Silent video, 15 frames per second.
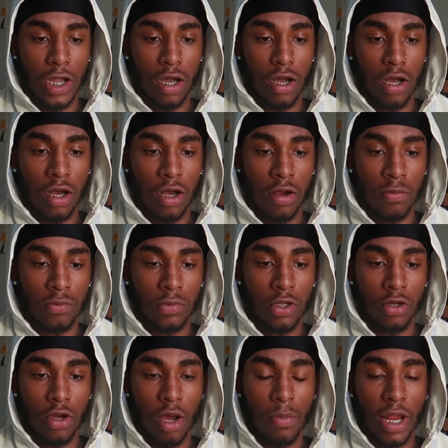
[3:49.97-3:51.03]
Um,
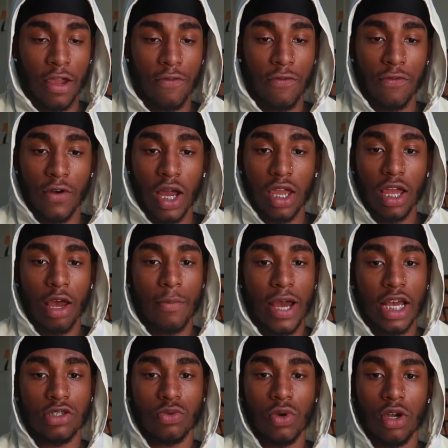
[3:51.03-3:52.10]
you know, I'm like, fuck it, I
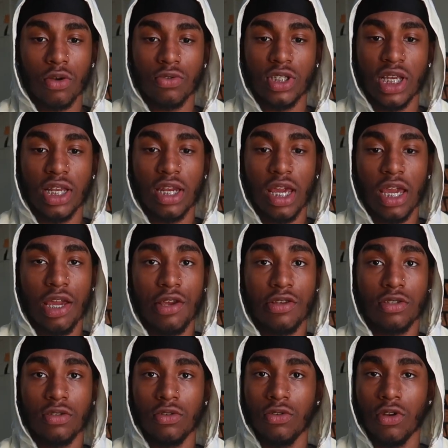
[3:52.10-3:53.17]
might as well go 10
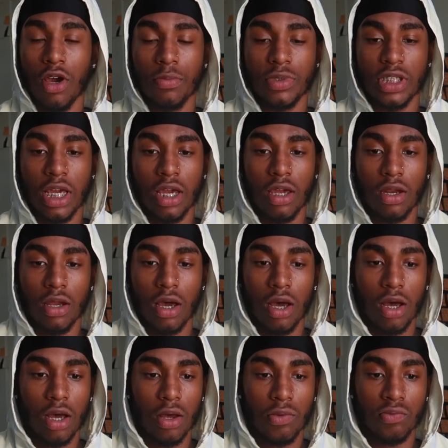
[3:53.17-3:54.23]
days, you know what I'm saying,
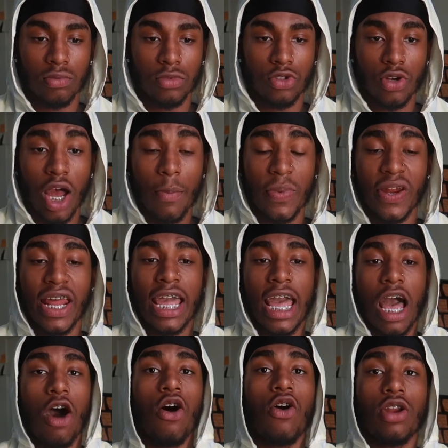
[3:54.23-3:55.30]
um, dropping. I
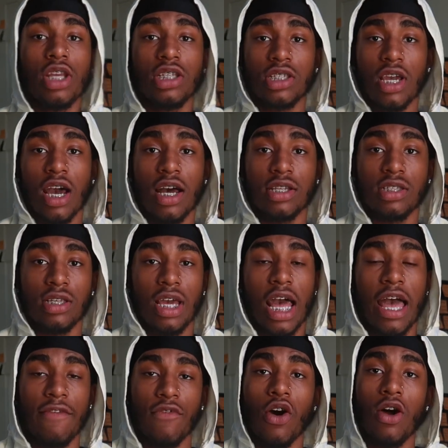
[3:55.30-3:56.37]
got all this content.
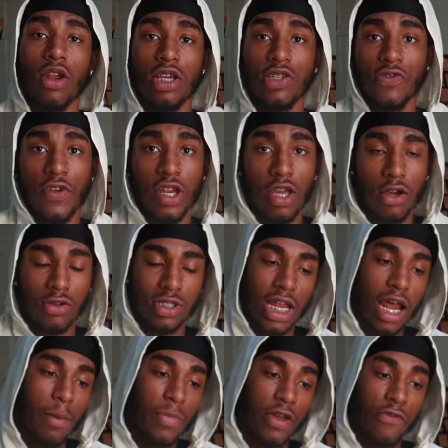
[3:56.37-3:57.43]
I have all these videos
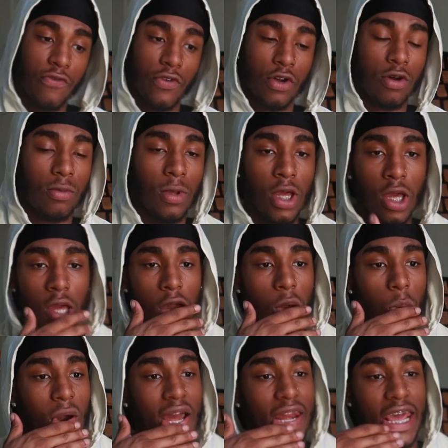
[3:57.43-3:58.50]
that I've been filmed.
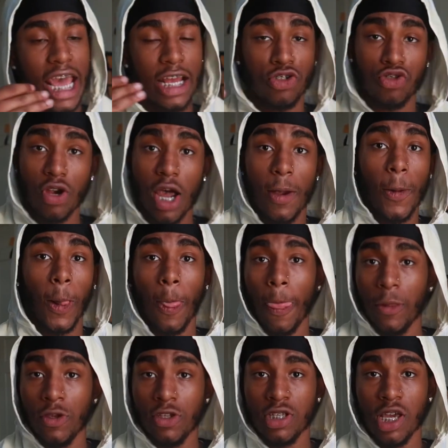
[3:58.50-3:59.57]
Why not drop?
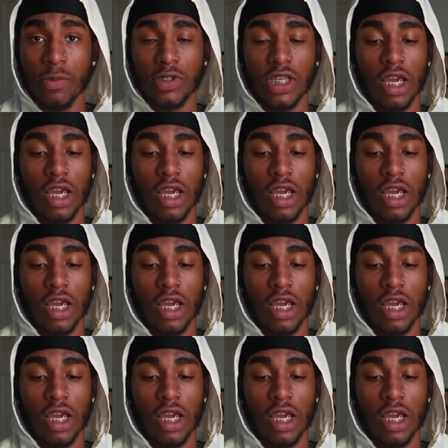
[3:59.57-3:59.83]
You see what I'm